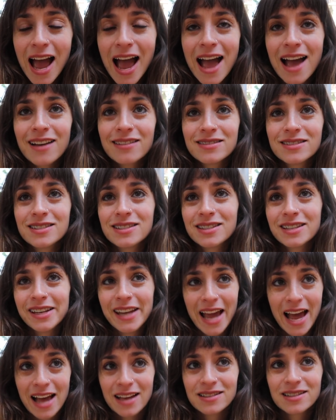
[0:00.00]
And
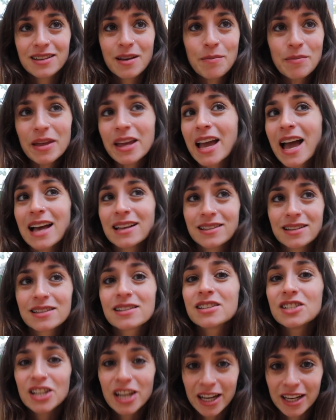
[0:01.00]
yeah, something has
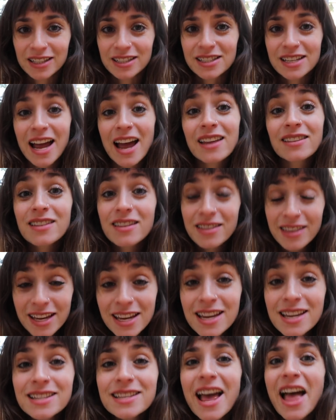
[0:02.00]
to change. And the thing
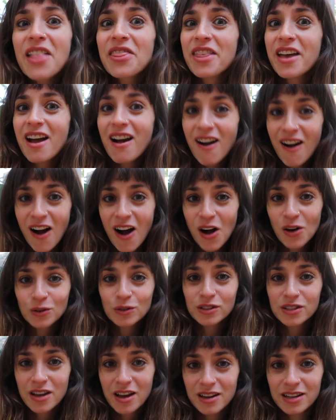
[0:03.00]
is, there are
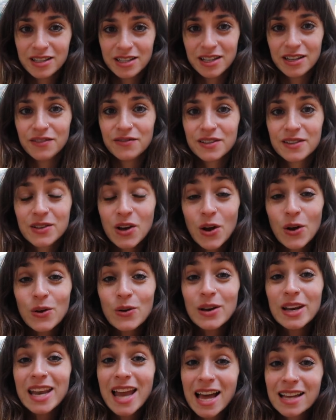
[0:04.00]
alternatives,
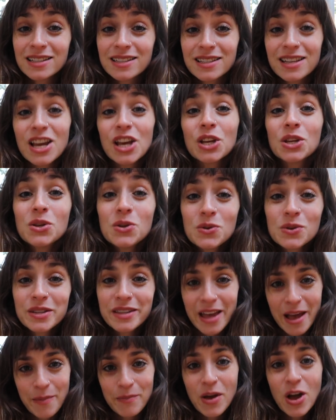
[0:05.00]
so let's use
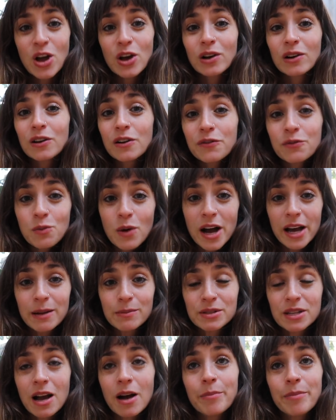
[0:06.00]
them. Cloth
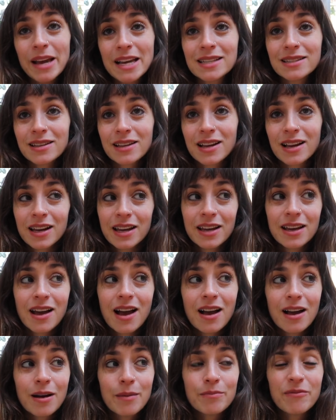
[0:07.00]
wipes are basically
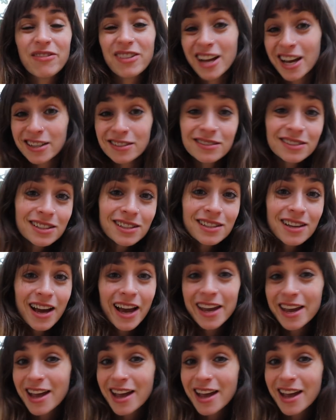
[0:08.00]
flannels, I